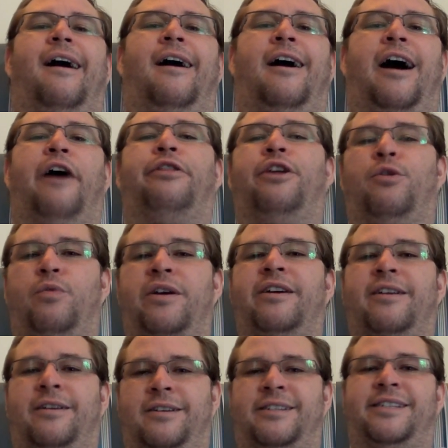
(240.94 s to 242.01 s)
I think we
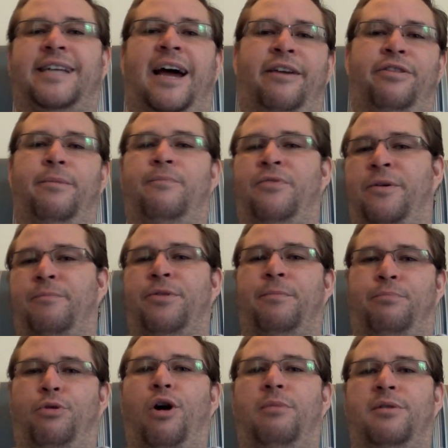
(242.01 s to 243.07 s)
could understand
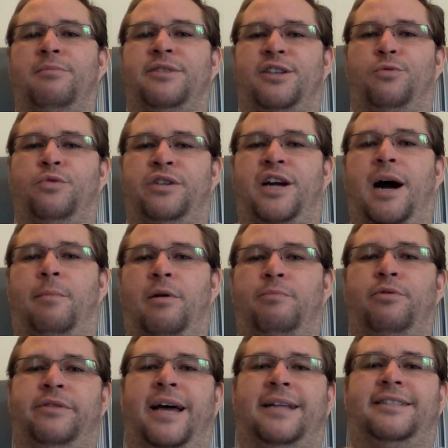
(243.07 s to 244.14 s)
the problems that would come
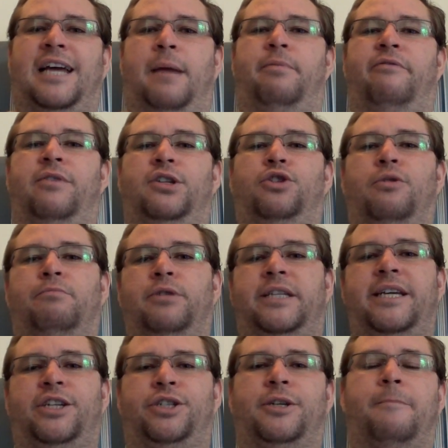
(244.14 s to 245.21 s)
up with that type of
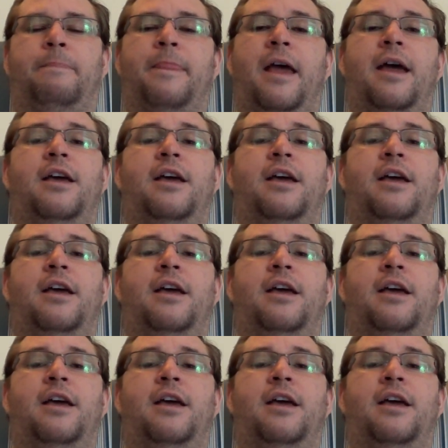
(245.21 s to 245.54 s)
interpretation.